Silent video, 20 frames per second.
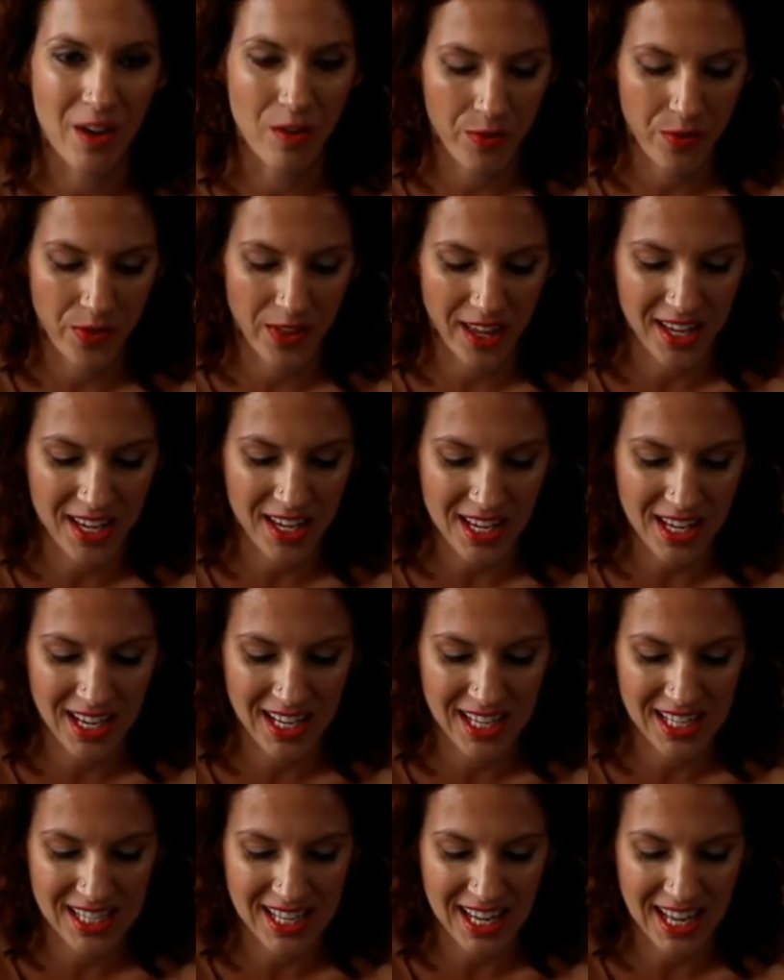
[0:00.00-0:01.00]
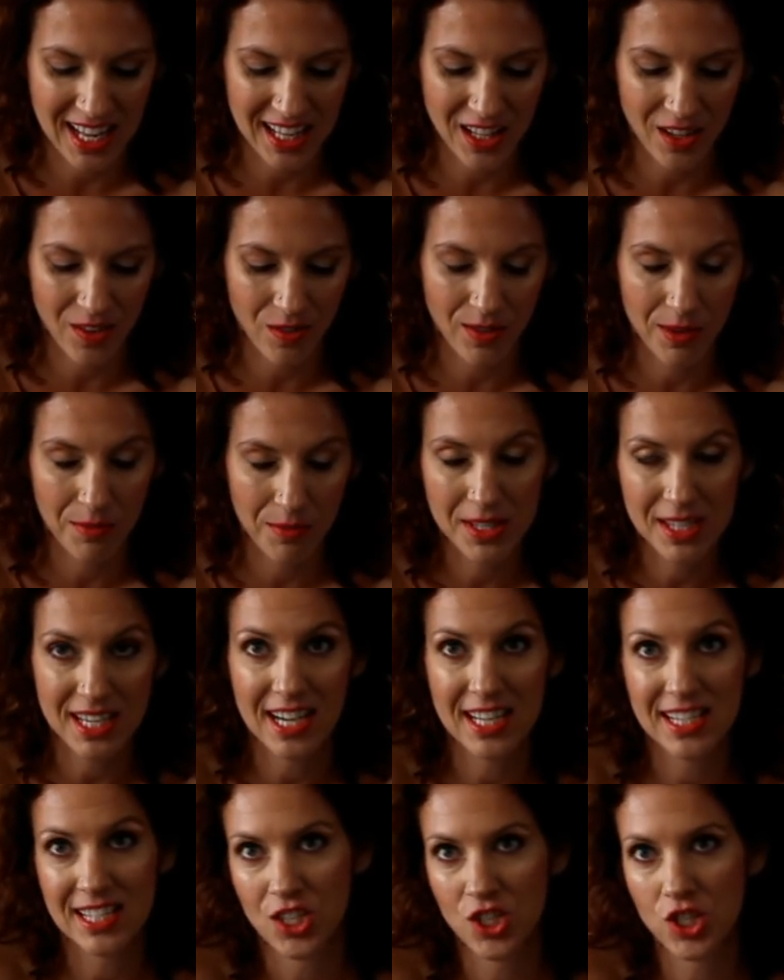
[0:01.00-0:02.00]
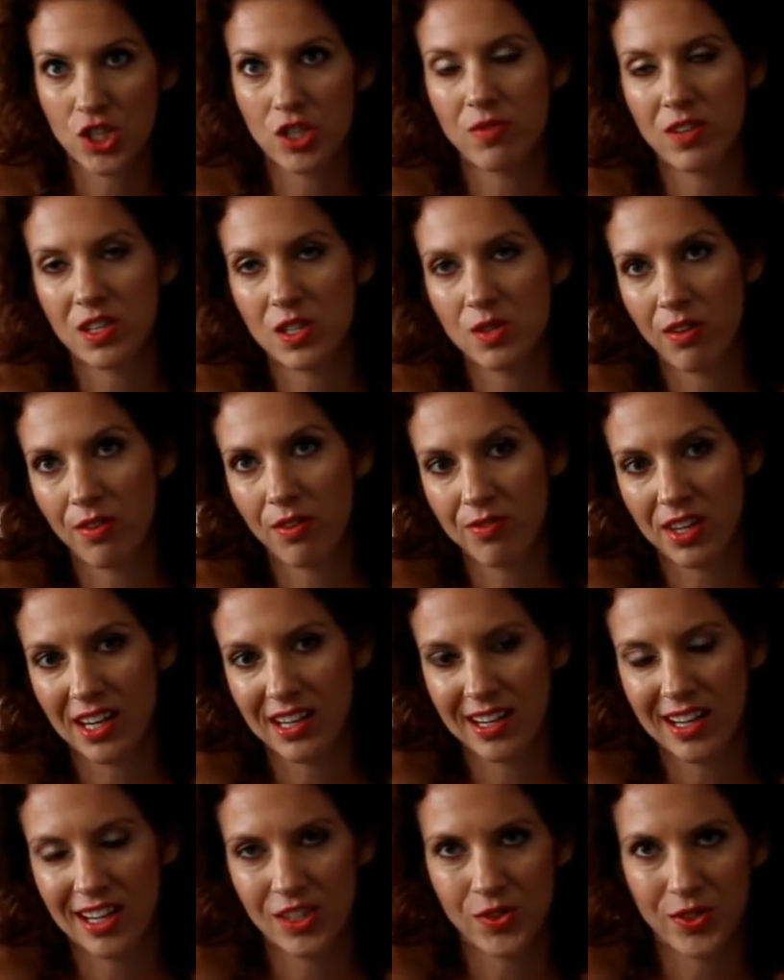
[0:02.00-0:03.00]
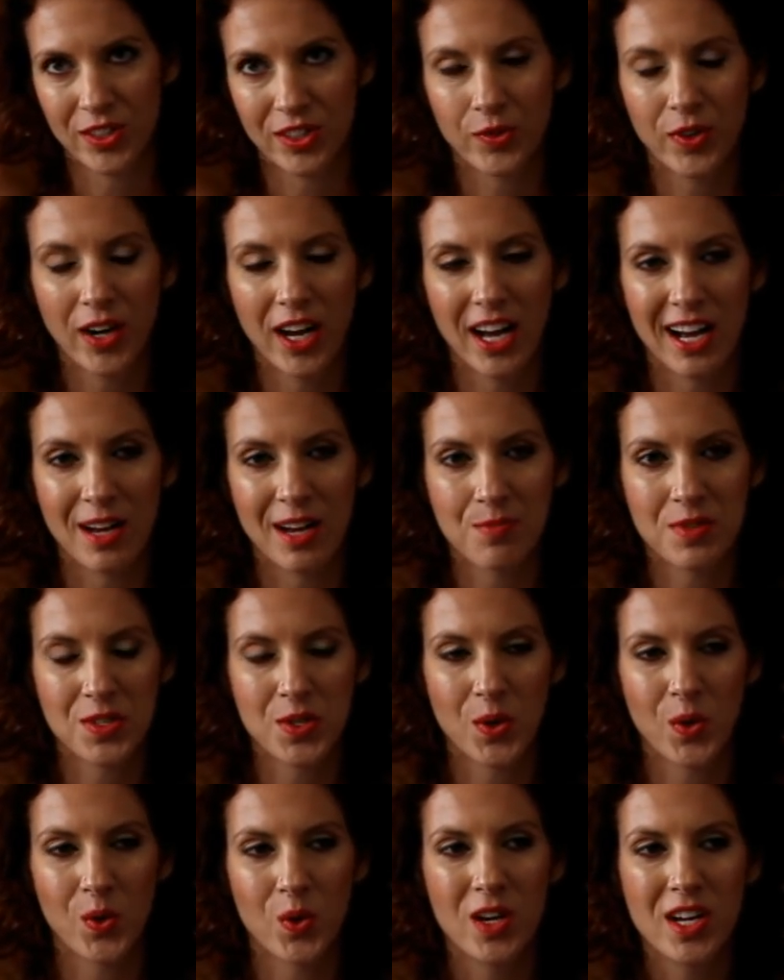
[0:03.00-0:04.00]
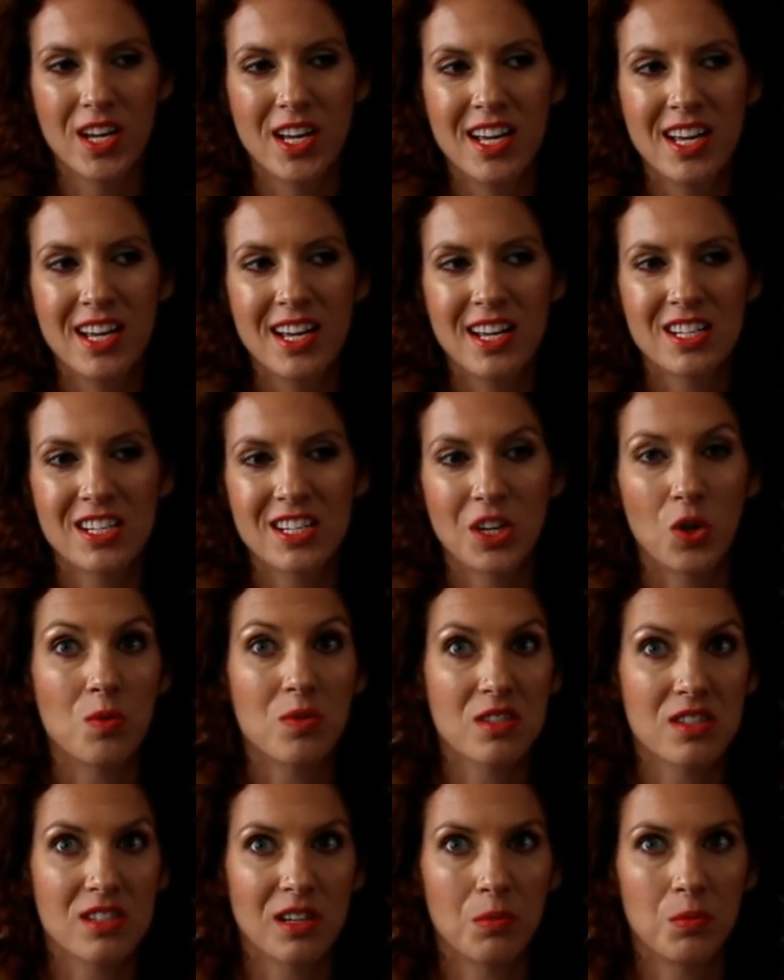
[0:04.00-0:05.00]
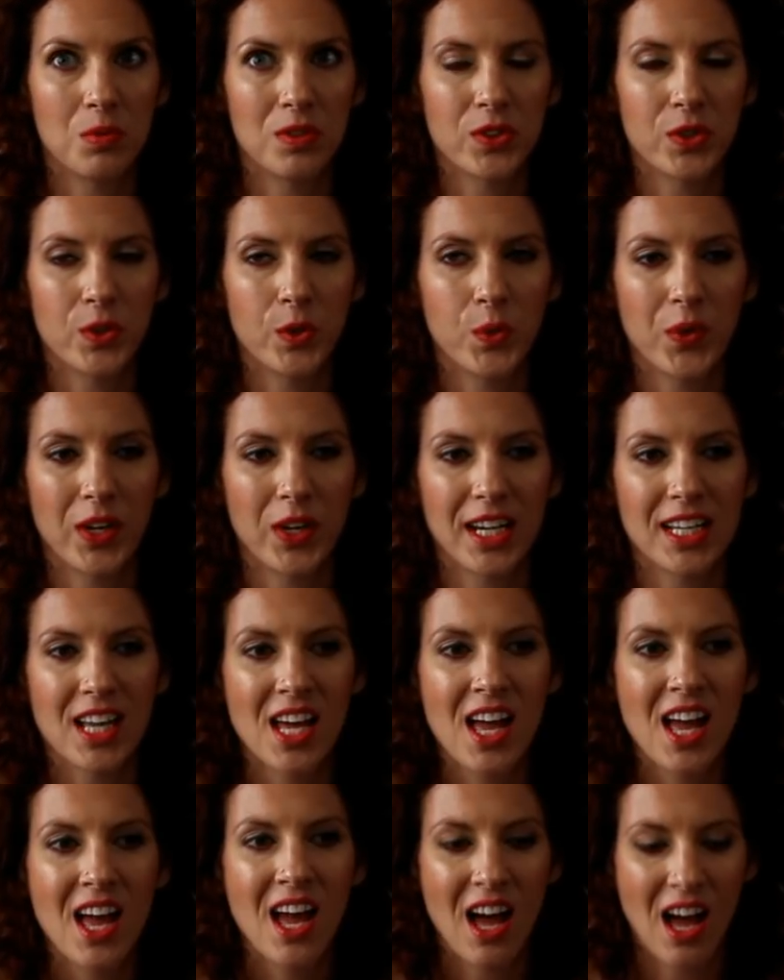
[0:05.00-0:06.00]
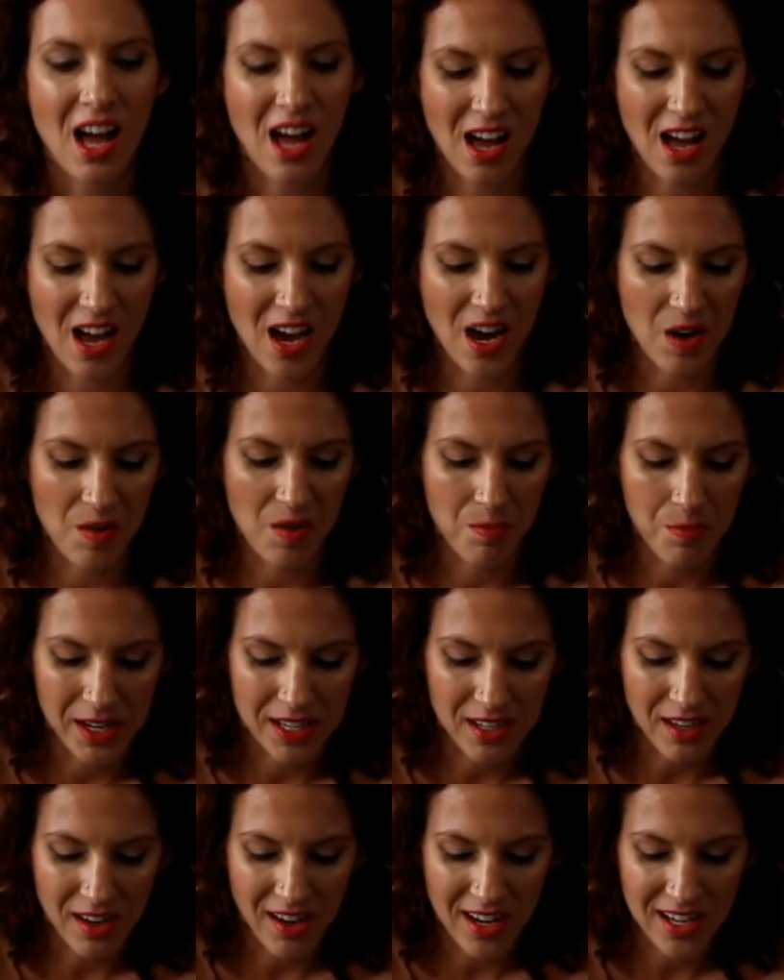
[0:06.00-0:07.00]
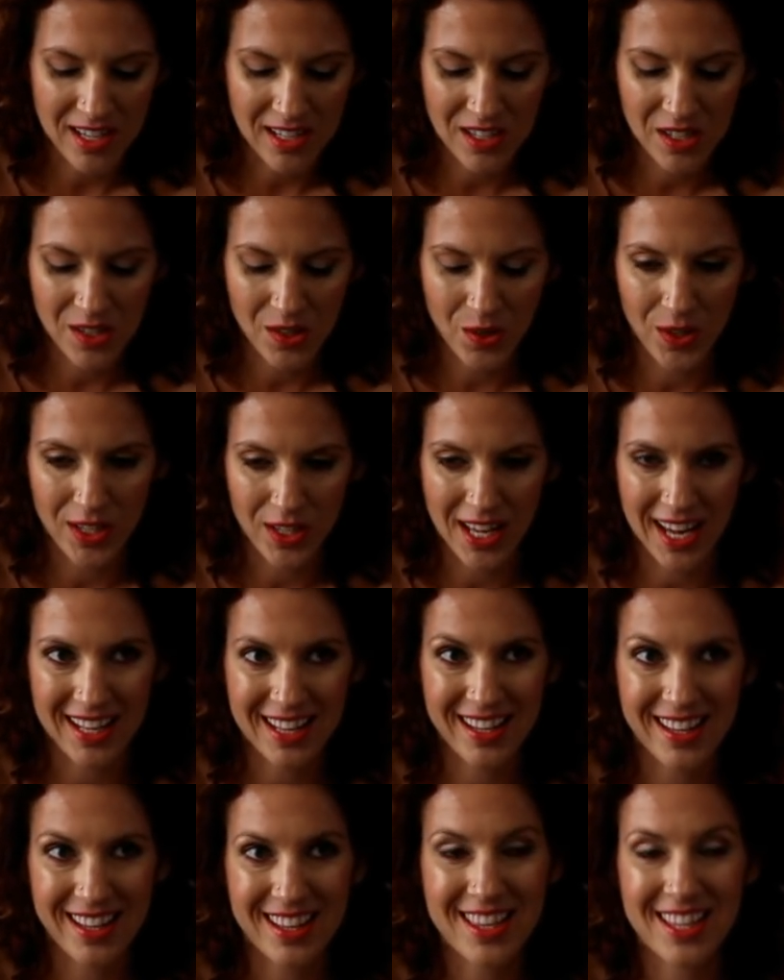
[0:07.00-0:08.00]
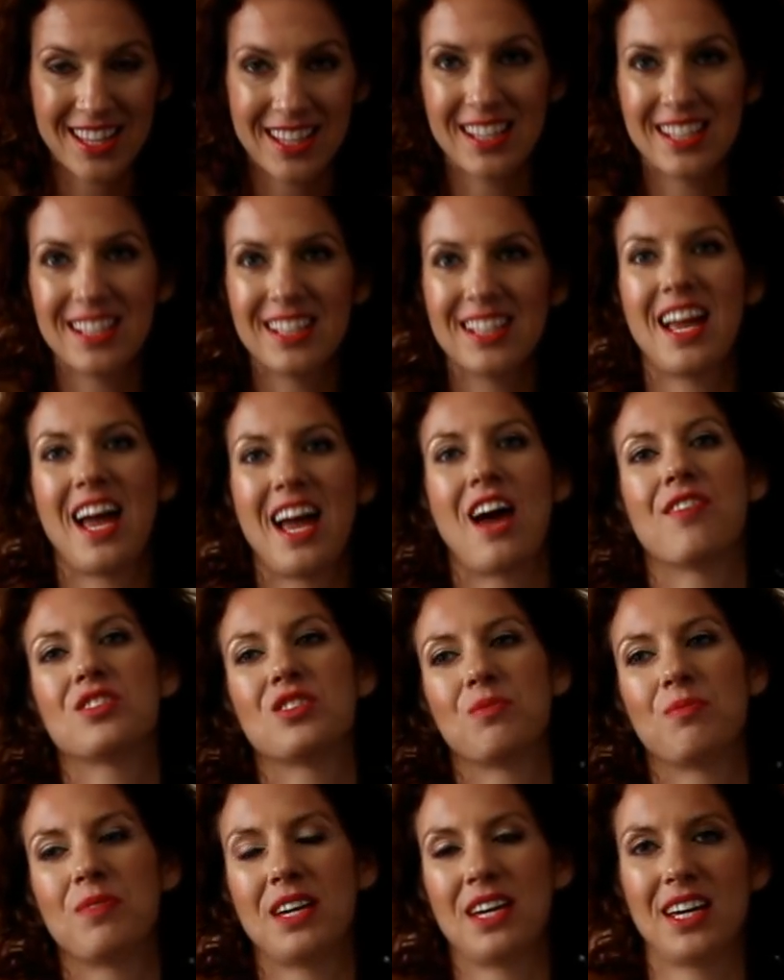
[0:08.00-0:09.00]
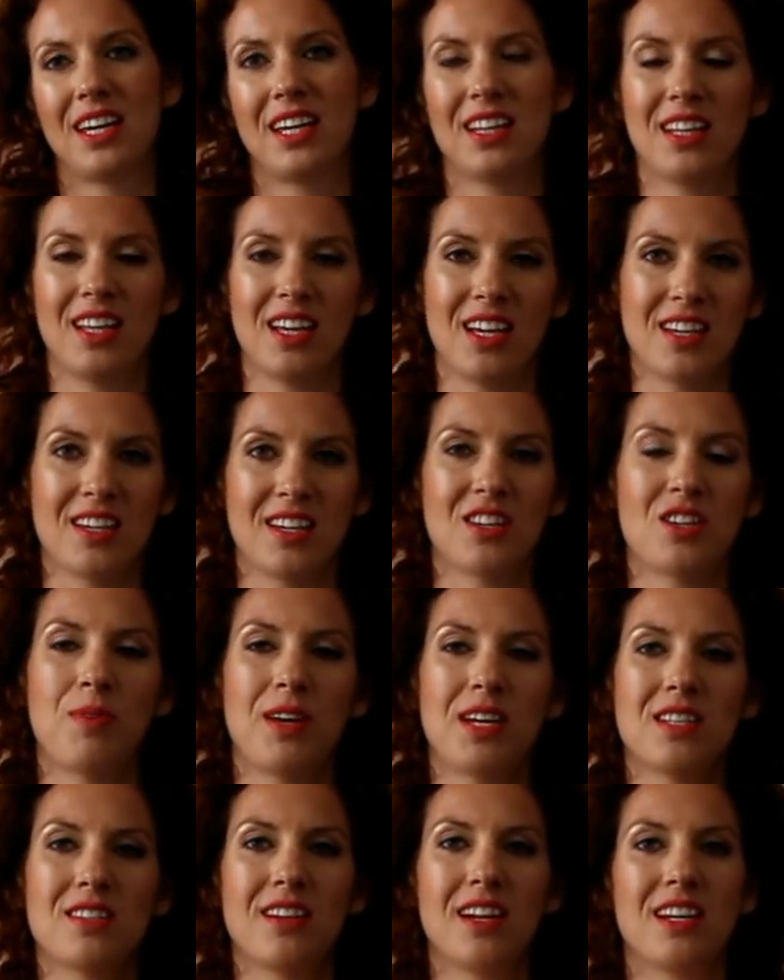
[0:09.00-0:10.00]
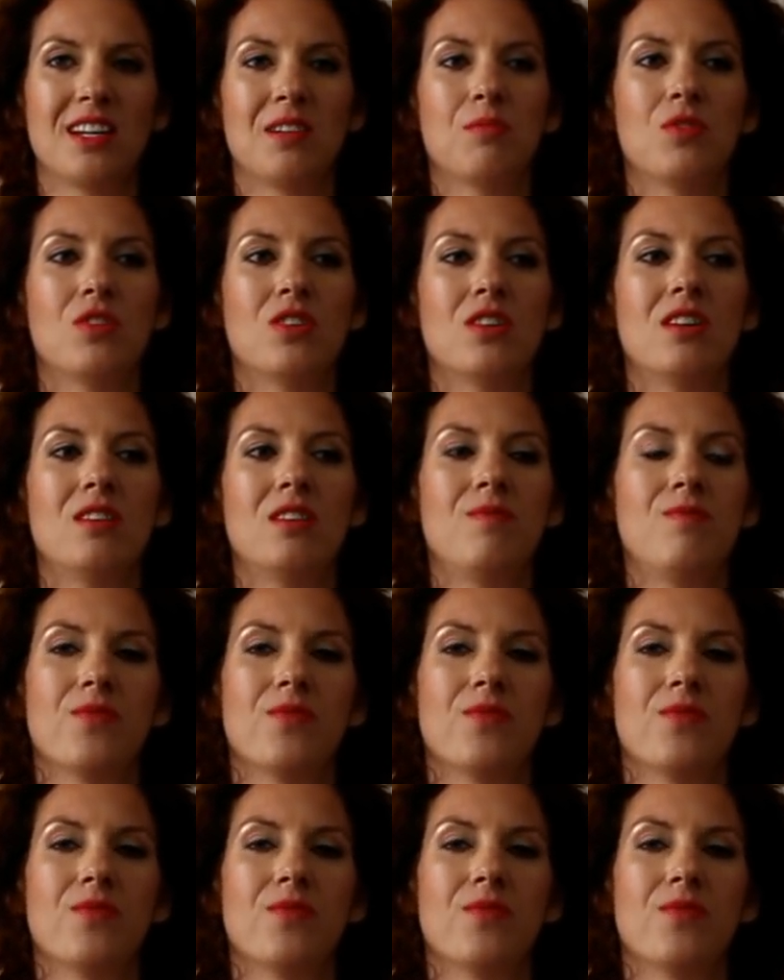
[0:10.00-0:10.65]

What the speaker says: thing, is that besides that she was 1500 grams, so she almost doubled her weight, but also that she doesn't have to be in the incubator anymore.